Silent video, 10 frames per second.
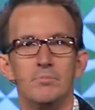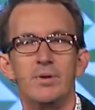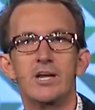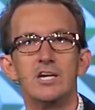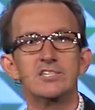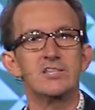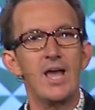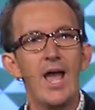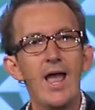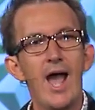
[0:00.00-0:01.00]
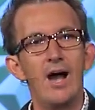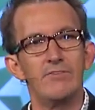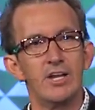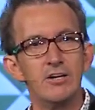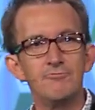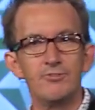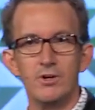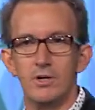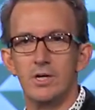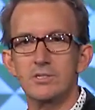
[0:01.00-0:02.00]
Because they have an
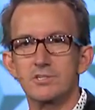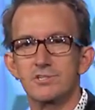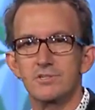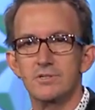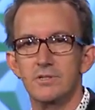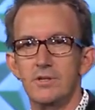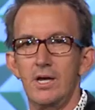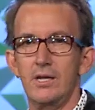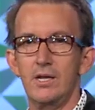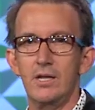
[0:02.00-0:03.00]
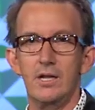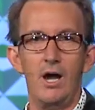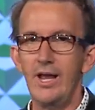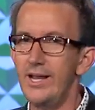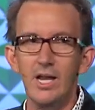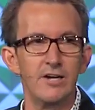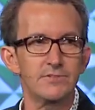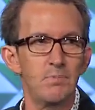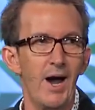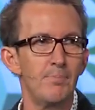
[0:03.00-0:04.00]
influence that he
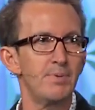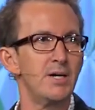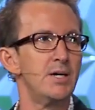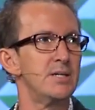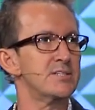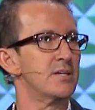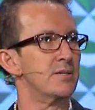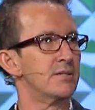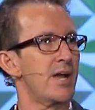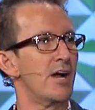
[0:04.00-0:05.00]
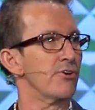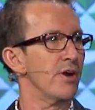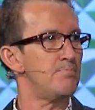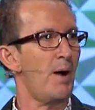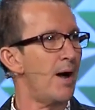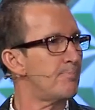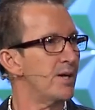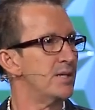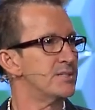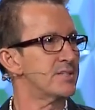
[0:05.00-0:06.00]
loves papas and got great
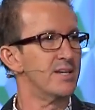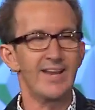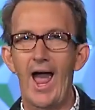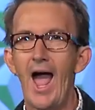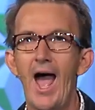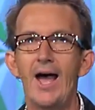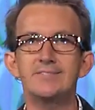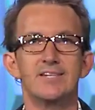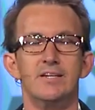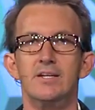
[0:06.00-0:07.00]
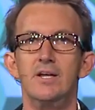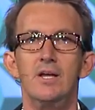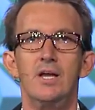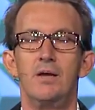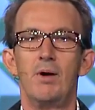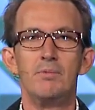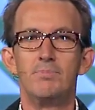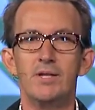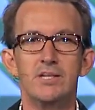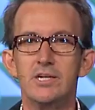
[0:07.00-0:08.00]
papas and dads and but,
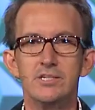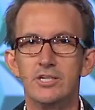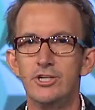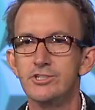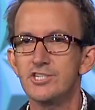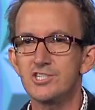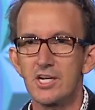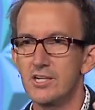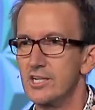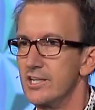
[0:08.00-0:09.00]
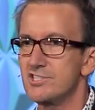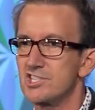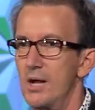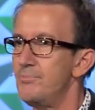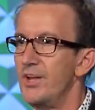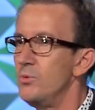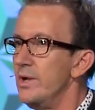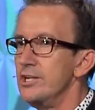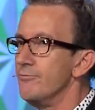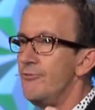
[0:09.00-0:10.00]
but there, you just, there, there's something
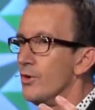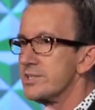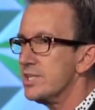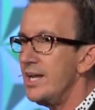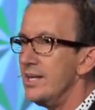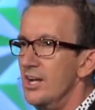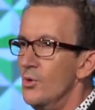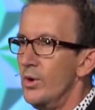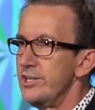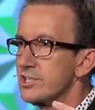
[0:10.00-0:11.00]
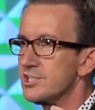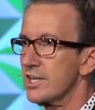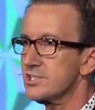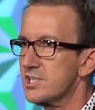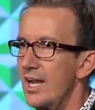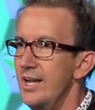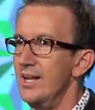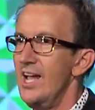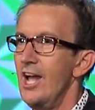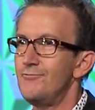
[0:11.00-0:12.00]
when you're 14, when you're 16.
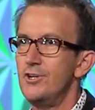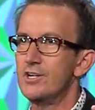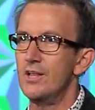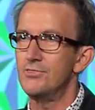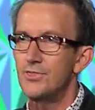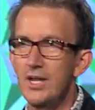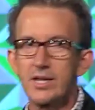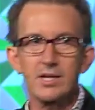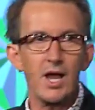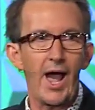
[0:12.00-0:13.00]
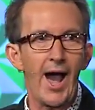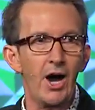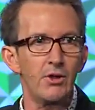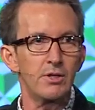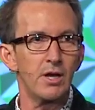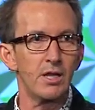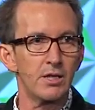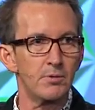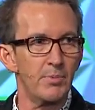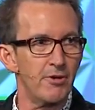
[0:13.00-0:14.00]
If you can think out a
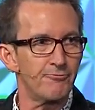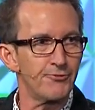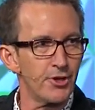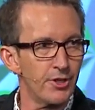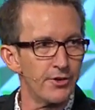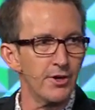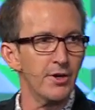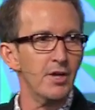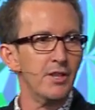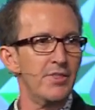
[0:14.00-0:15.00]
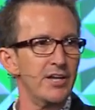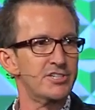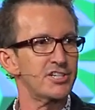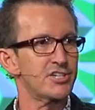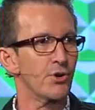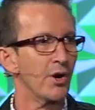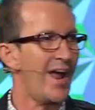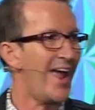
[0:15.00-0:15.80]
little bit further than just your